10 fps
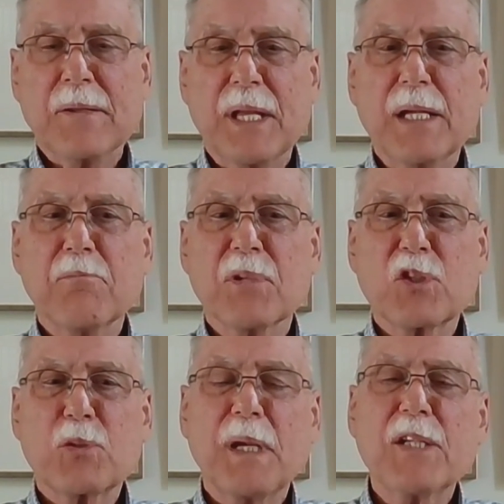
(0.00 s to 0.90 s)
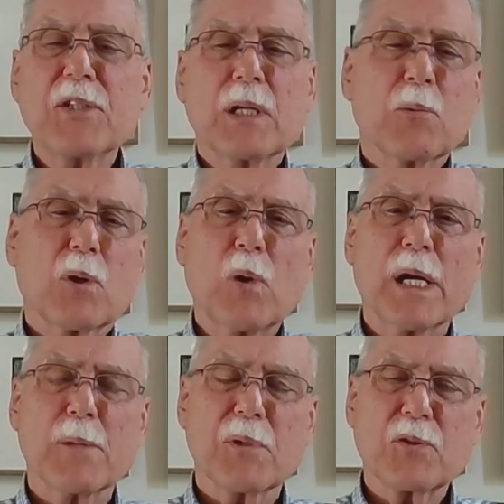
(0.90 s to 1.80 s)
The spacing
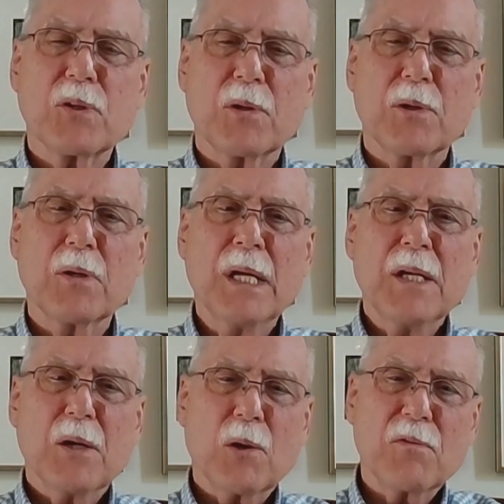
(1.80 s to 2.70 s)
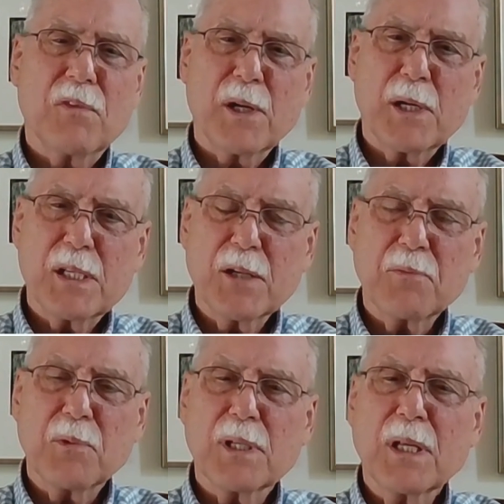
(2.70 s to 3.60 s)
requirements are very
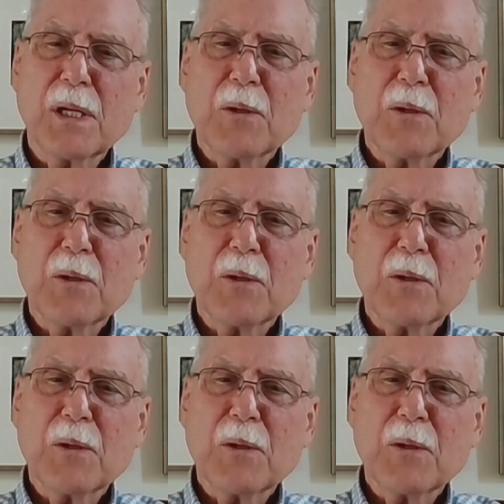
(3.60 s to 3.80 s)
different